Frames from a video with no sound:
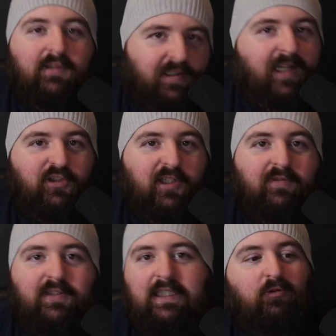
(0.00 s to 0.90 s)
night
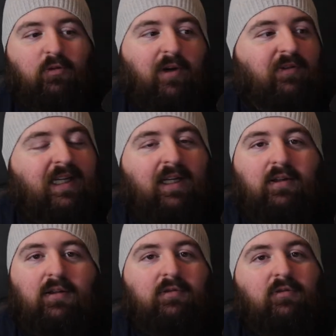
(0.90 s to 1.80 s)
shift, from every
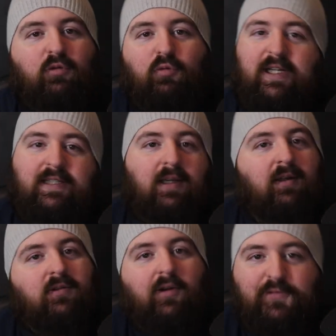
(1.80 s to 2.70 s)
kind of, from
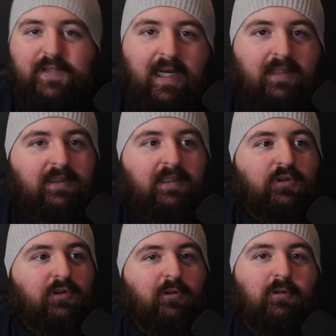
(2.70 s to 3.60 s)
retail to hospitality
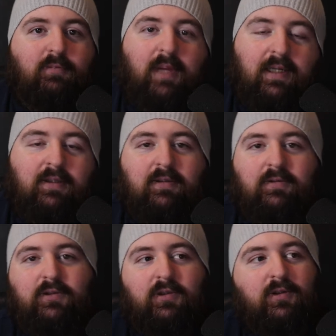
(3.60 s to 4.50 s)
to medical
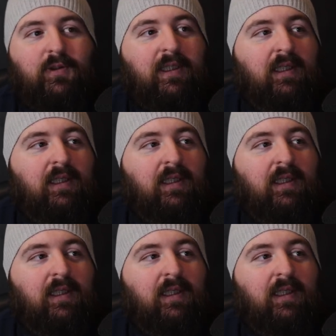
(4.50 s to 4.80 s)
to